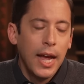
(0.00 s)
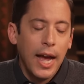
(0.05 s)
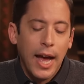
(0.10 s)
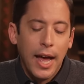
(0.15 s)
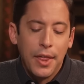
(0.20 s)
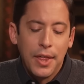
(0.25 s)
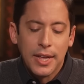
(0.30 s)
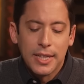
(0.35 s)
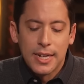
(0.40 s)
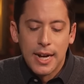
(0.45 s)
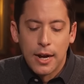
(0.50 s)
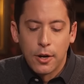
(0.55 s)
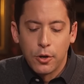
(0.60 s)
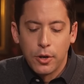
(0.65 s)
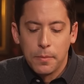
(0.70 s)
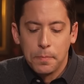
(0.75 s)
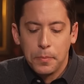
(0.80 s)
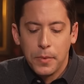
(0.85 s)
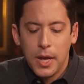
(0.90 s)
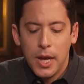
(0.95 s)
Uh, that's not
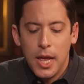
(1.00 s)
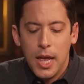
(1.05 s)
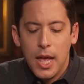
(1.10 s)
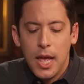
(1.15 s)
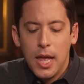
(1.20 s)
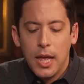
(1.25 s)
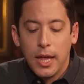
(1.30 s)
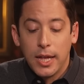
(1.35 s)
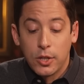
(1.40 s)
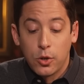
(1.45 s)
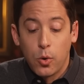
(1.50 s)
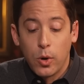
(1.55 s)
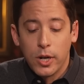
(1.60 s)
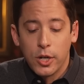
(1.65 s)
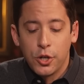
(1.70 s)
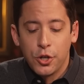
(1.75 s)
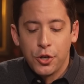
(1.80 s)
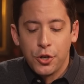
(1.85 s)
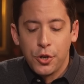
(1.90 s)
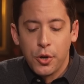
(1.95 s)
good. That's
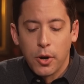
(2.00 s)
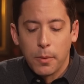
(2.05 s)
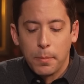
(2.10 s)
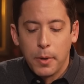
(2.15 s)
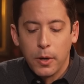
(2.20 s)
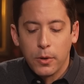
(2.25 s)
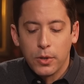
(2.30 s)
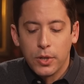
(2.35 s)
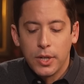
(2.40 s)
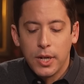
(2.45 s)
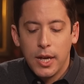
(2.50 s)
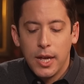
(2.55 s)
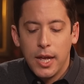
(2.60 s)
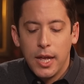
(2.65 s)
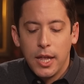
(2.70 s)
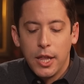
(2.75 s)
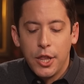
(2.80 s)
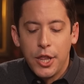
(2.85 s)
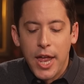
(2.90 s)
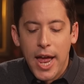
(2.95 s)
according to the New York Post.
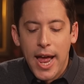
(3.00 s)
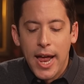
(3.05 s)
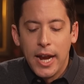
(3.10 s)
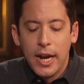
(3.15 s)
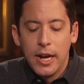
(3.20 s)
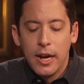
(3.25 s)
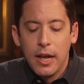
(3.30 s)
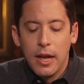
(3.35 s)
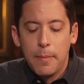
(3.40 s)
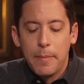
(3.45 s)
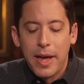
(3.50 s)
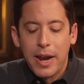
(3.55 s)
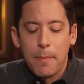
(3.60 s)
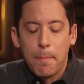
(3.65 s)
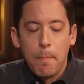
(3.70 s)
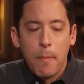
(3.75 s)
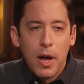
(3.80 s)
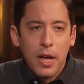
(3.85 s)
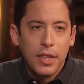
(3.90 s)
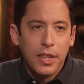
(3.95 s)
Then, about a
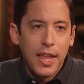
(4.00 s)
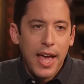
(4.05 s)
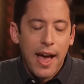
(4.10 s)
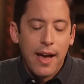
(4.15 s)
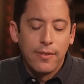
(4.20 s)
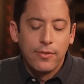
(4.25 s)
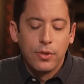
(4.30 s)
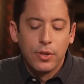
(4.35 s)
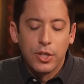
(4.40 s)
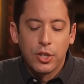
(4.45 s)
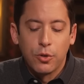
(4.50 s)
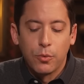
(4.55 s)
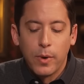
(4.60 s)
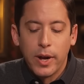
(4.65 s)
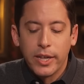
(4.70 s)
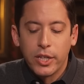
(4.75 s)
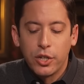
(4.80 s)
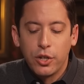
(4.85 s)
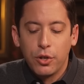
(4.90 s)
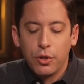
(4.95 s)
month after this
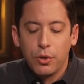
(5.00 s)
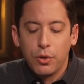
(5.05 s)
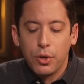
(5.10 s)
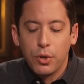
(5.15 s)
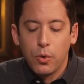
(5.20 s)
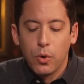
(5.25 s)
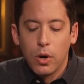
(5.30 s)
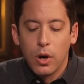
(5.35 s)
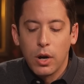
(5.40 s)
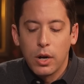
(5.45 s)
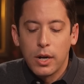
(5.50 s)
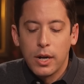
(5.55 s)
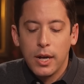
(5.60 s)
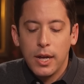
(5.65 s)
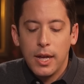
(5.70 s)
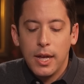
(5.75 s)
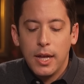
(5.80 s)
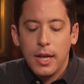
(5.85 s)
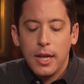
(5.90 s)
arrest in New York,